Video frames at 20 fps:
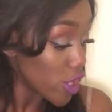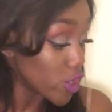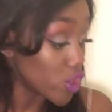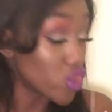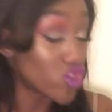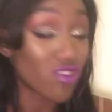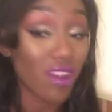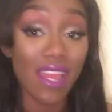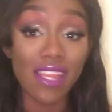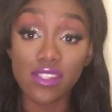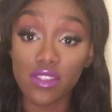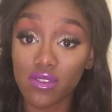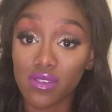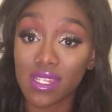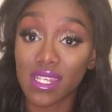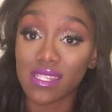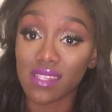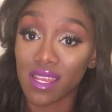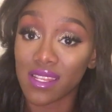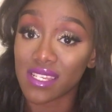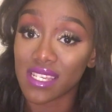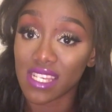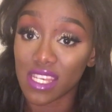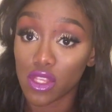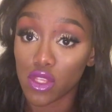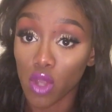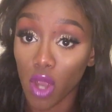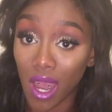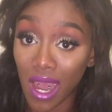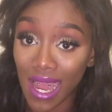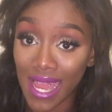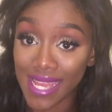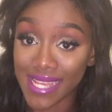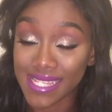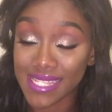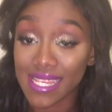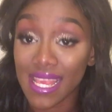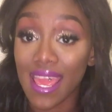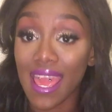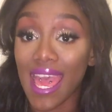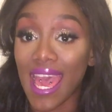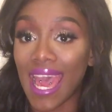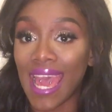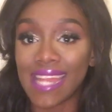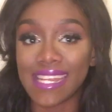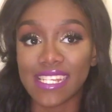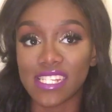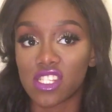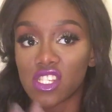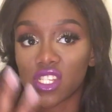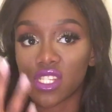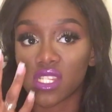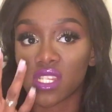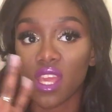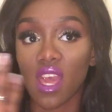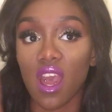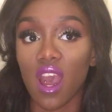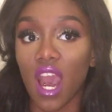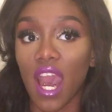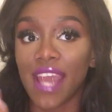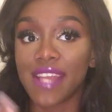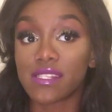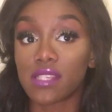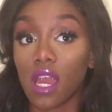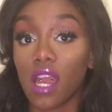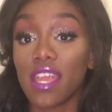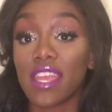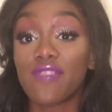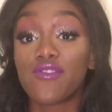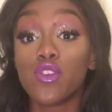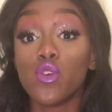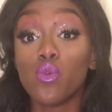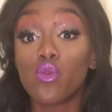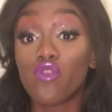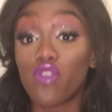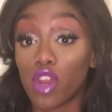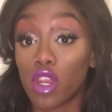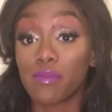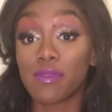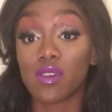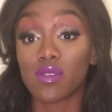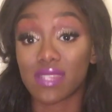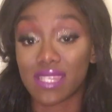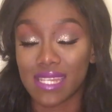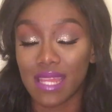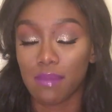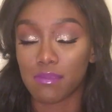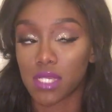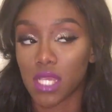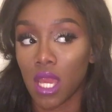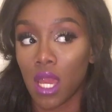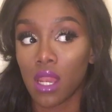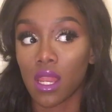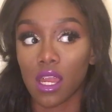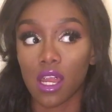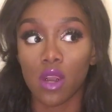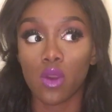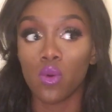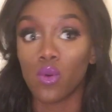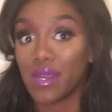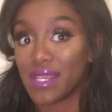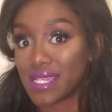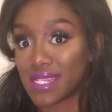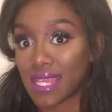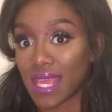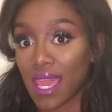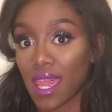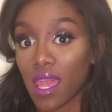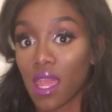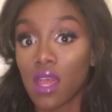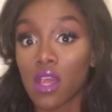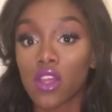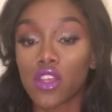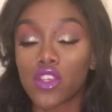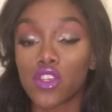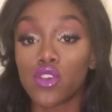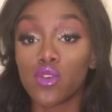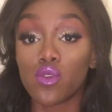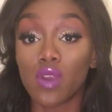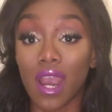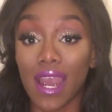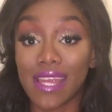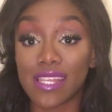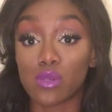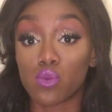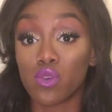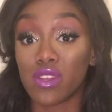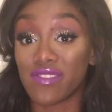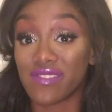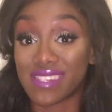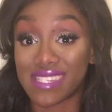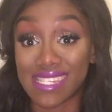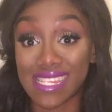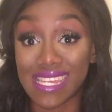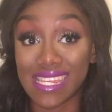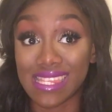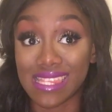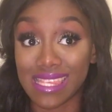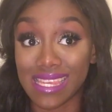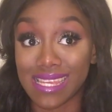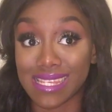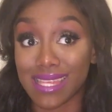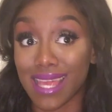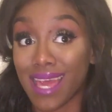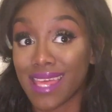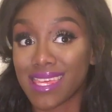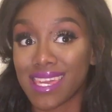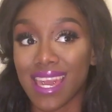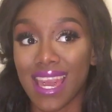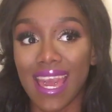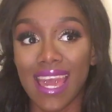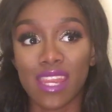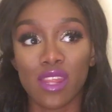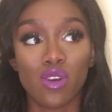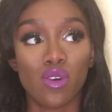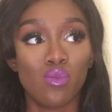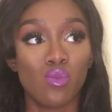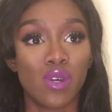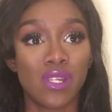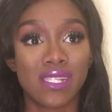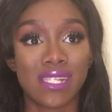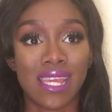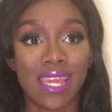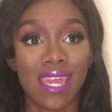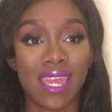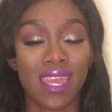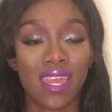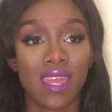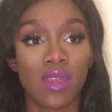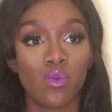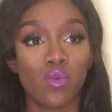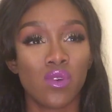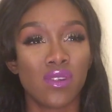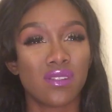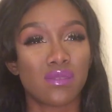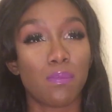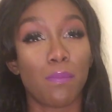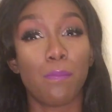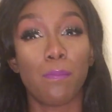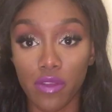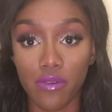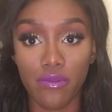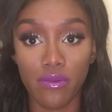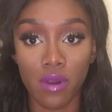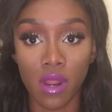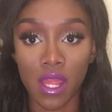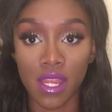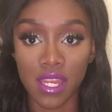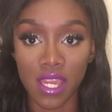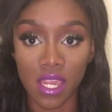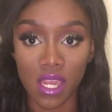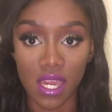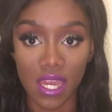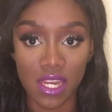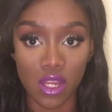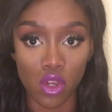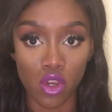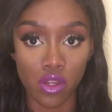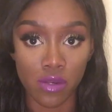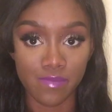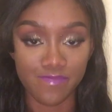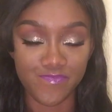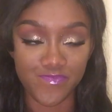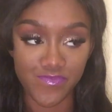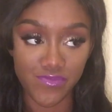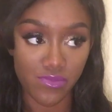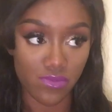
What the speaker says: You try and use this underneath your eyes and it just, if you follow me on Snapchat, like I always say, you guys would have seen this. I think I had it on one day. It was Good Friday I had it on.